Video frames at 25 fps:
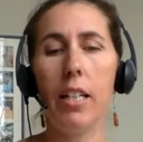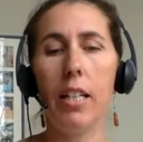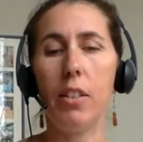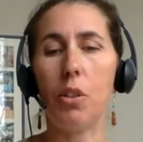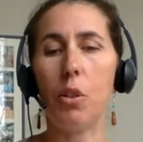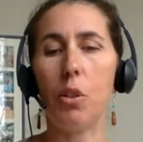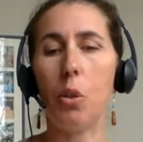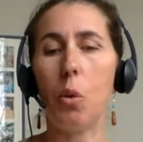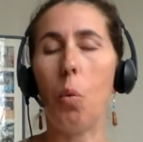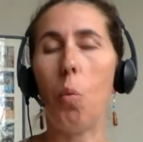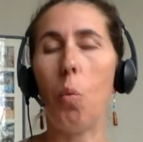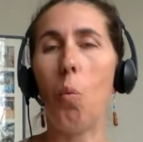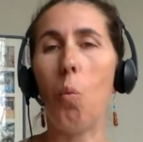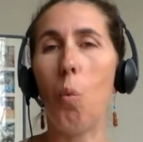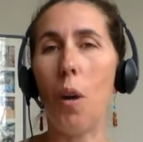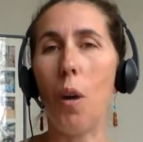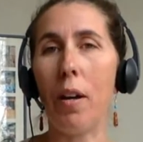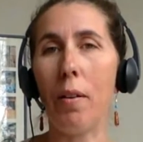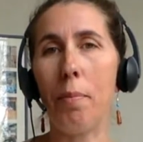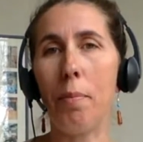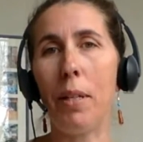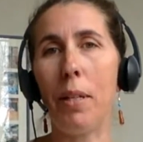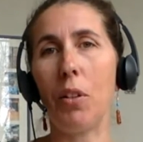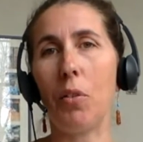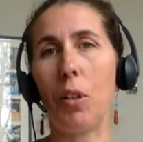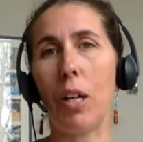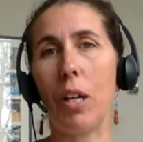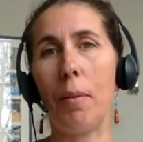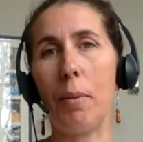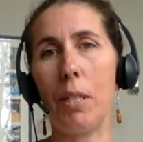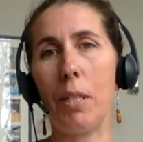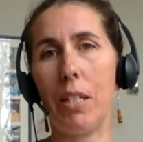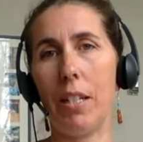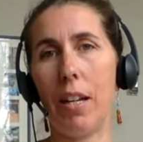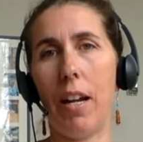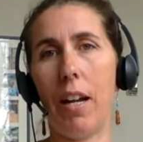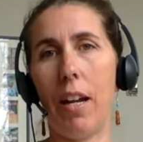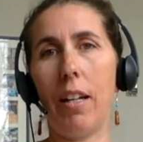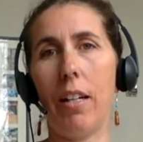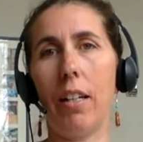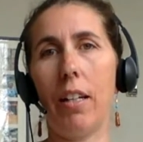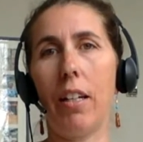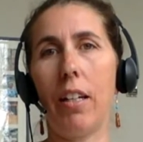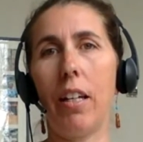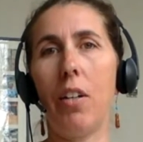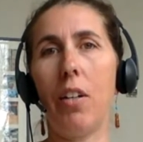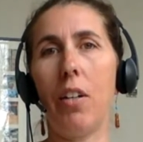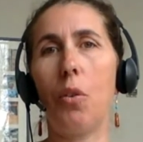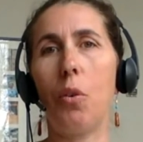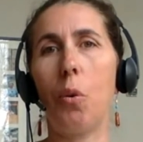is 1 milligram a day
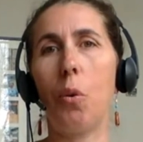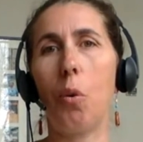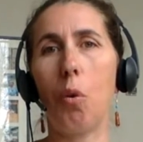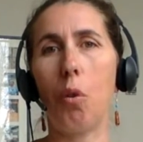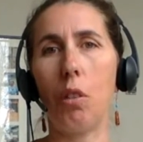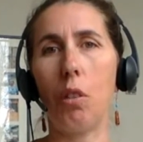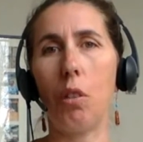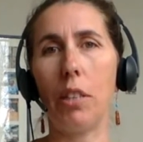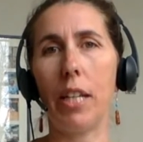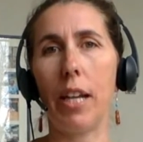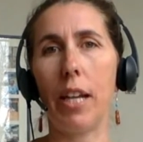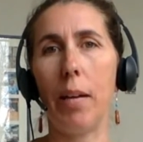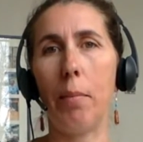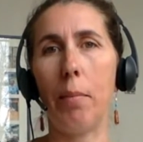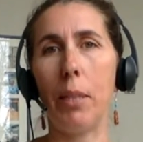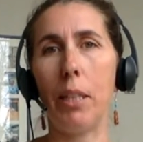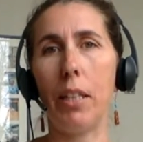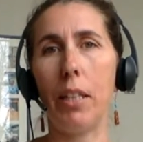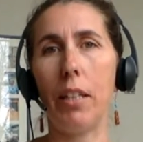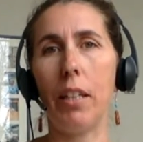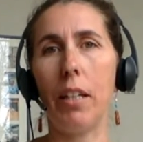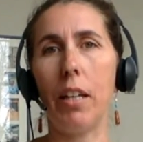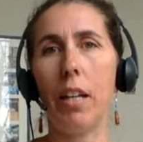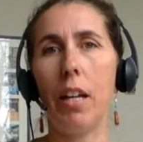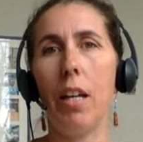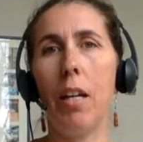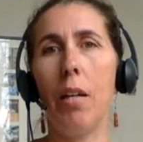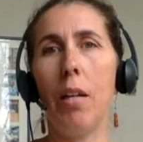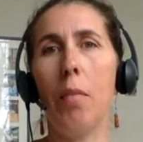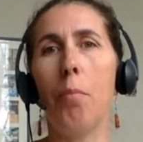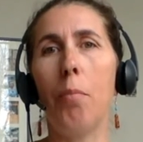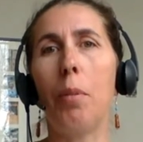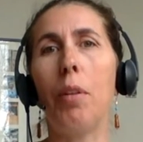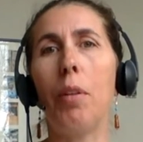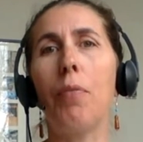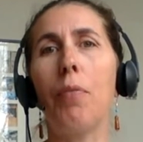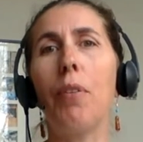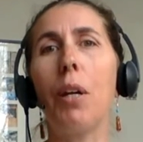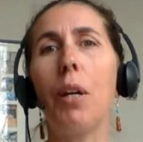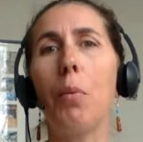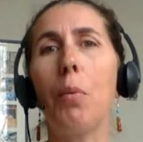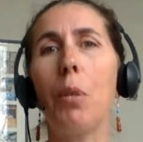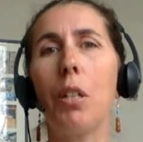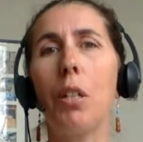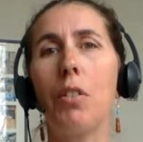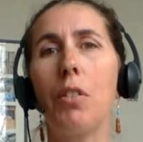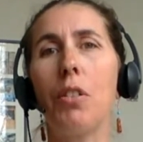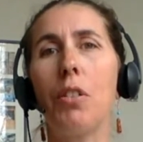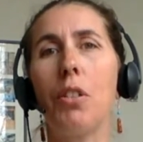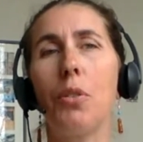in an oral tablet. But if I
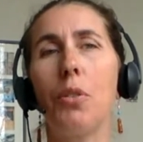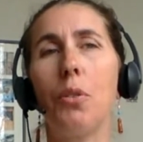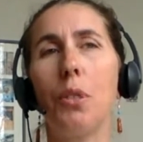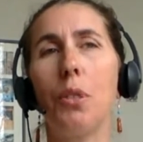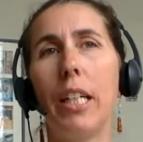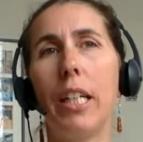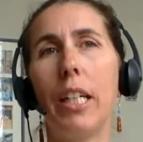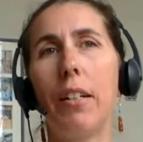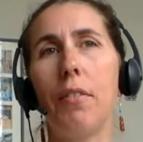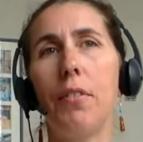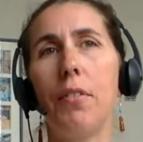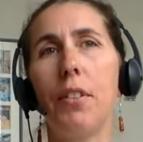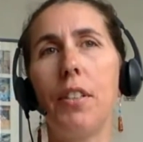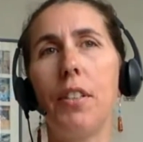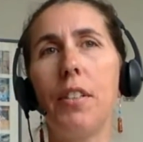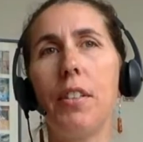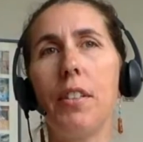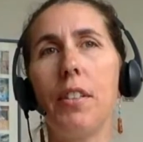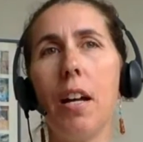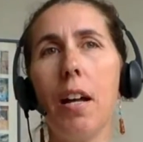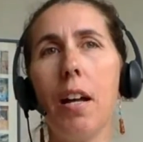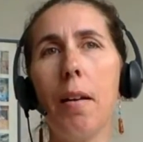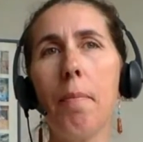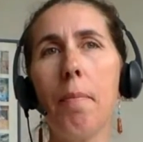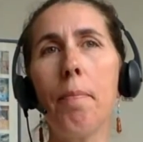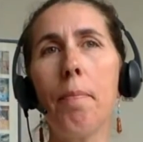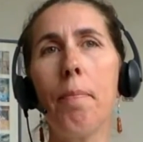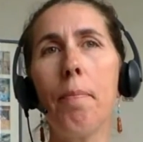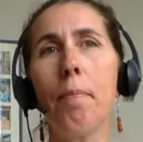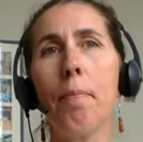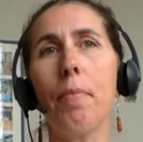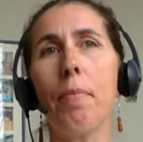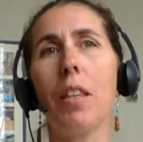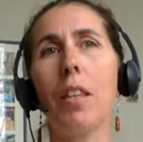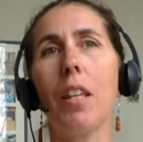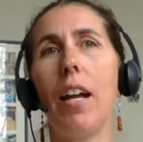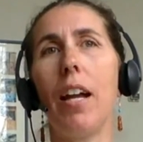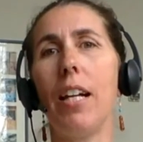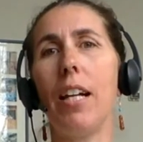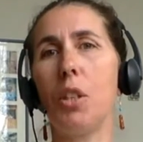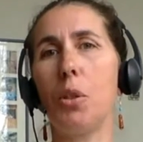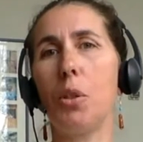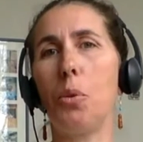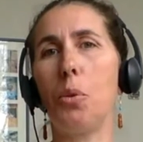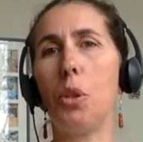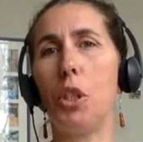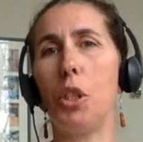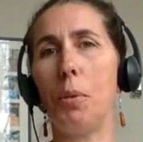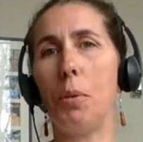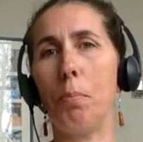want to give some
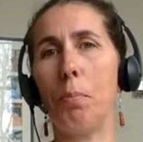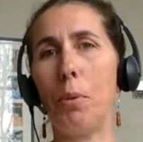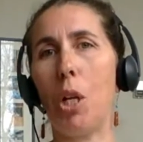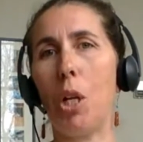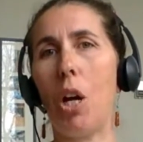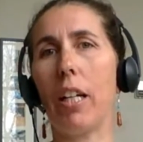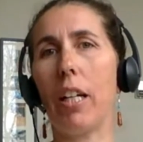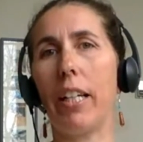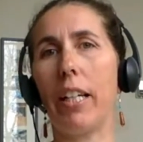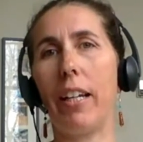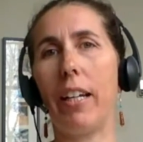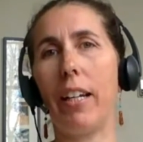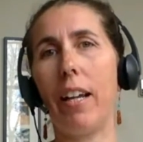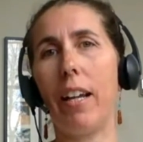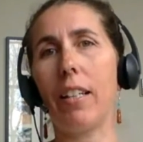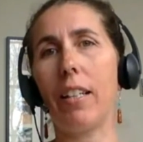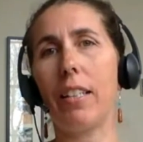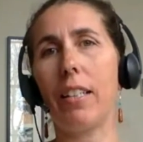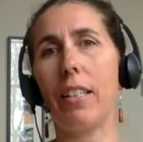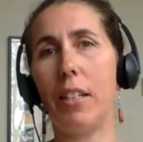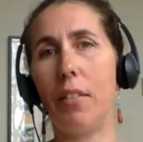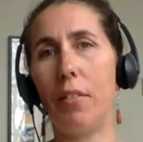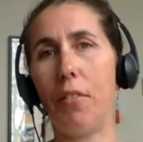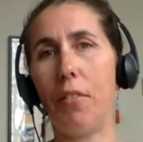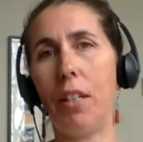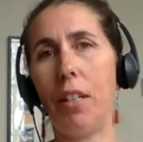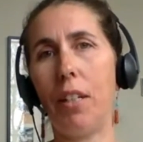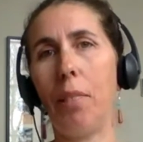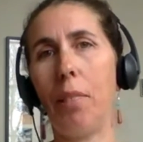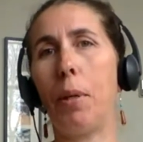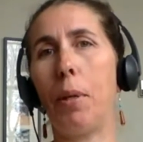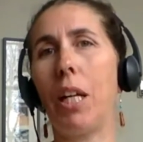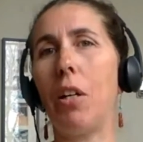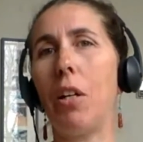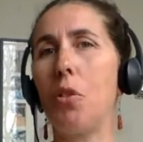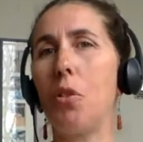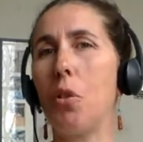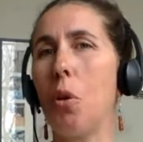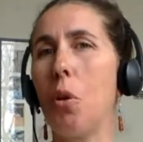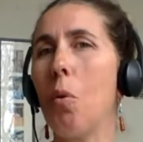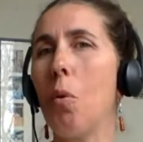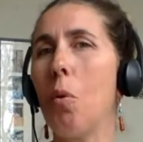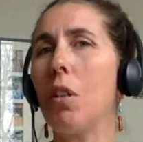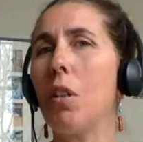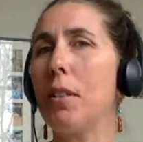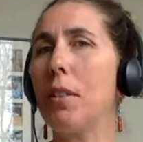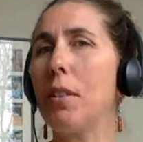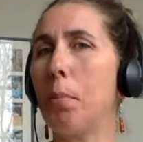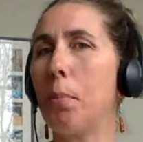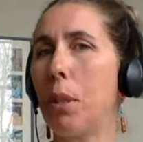estrogen blocking activity, but I don't
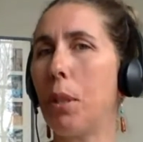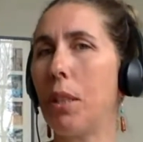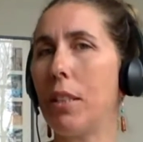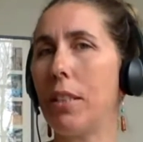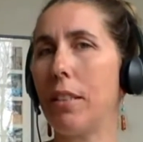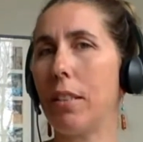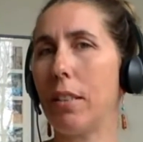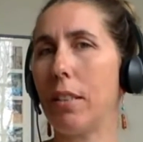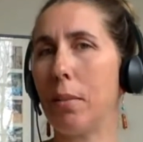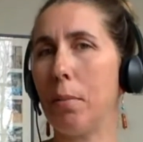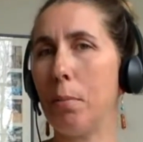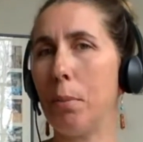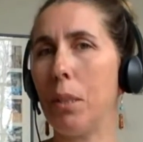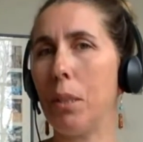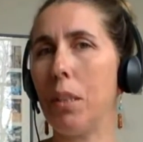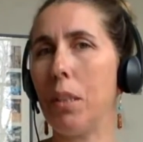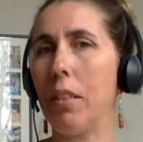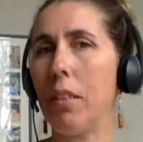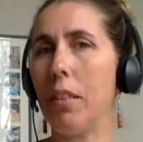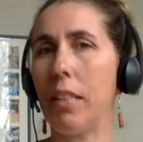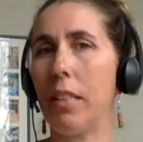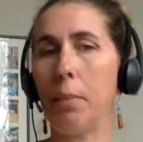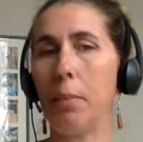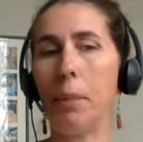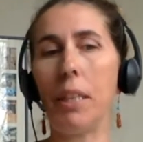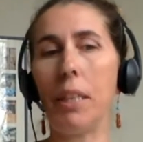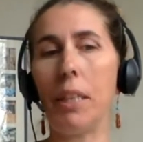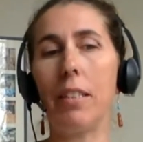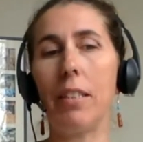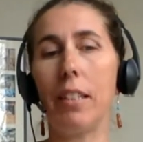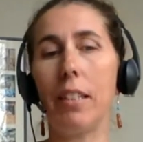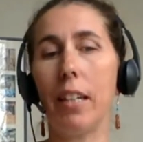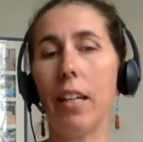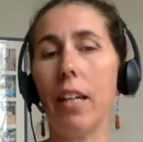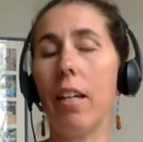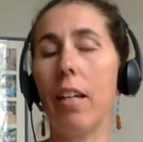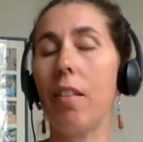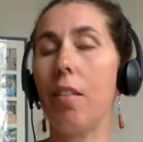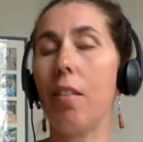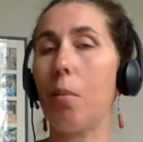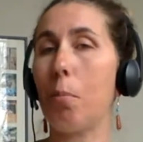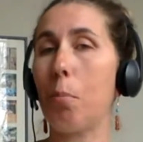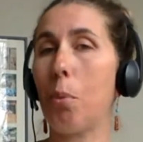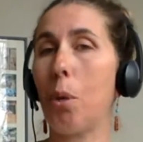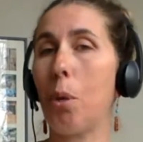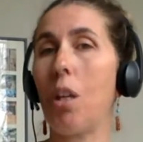want to suppress it completely, because again, the